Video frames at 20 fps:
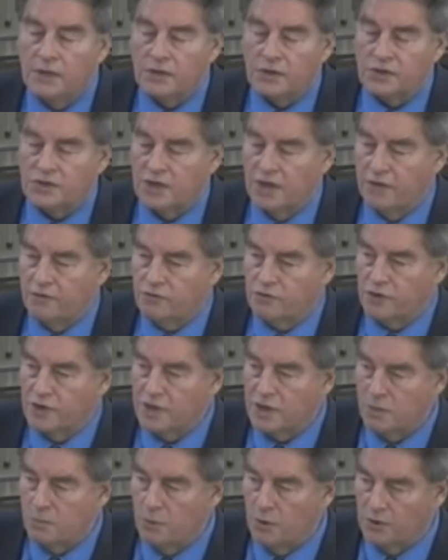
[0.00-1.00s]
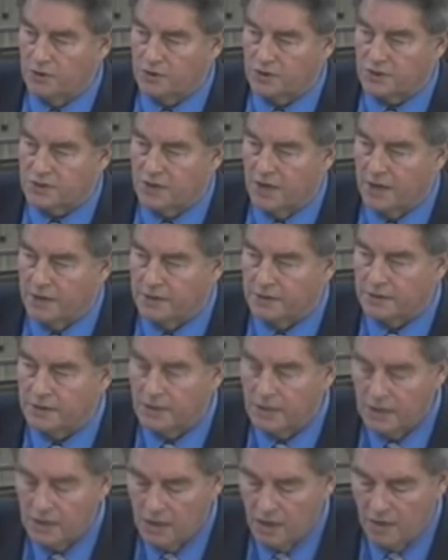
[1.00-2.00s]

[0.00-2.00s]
the safe drinking water standard.